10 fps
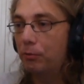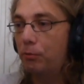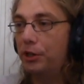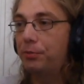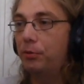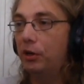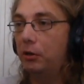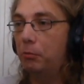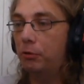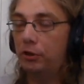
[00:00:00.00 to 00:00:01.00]
which will
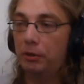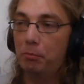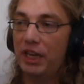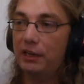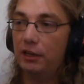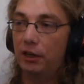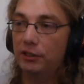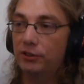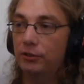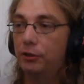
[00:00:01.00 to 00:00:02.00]
make
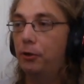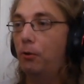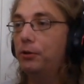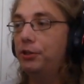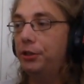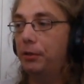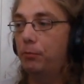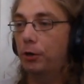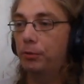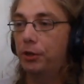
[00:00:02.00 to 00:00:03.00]
us launch in
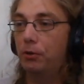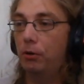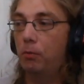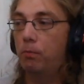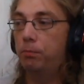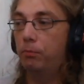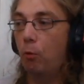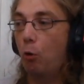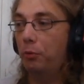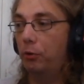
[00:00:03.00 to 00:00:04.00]
what we call a warp
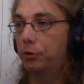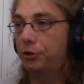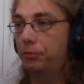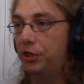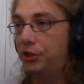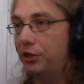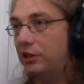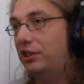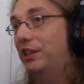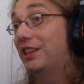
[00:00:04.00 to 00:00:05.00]
launch. We
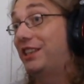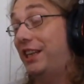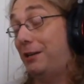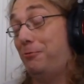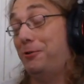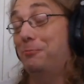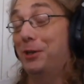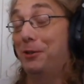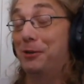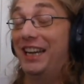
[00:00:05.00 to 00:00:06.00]
just hit a checkpoint,
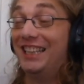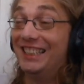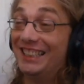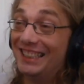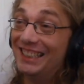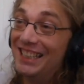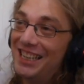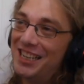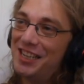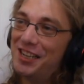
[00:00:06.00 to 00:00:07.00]
by the way.
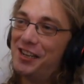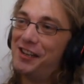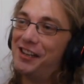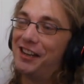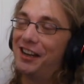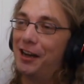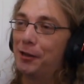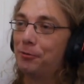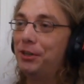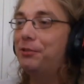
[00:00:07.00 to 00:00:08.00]

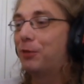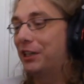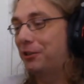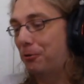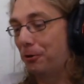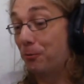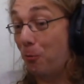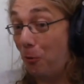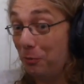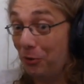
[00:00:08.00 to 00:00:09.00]
The reason why it's called a
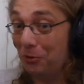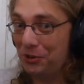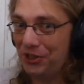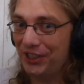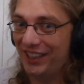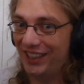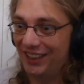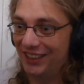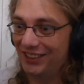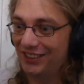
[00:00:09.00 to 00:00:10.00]
warp launch
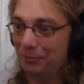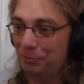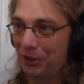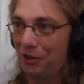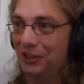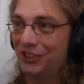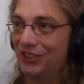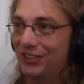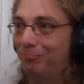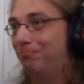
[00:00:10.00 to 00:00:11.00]
is
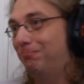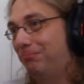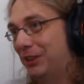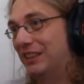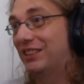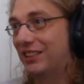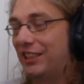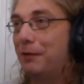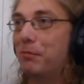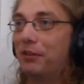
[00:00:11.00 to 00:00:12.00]
because it's the
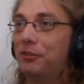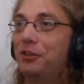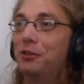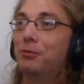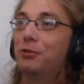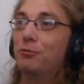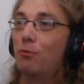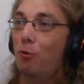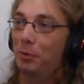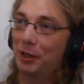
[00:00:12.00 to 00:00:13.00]
same method used to
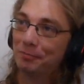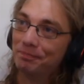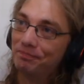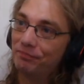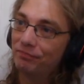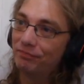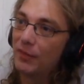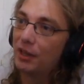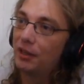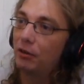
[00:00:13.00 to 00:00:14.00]
warping,
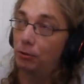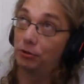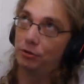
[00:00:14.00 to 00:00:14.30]
or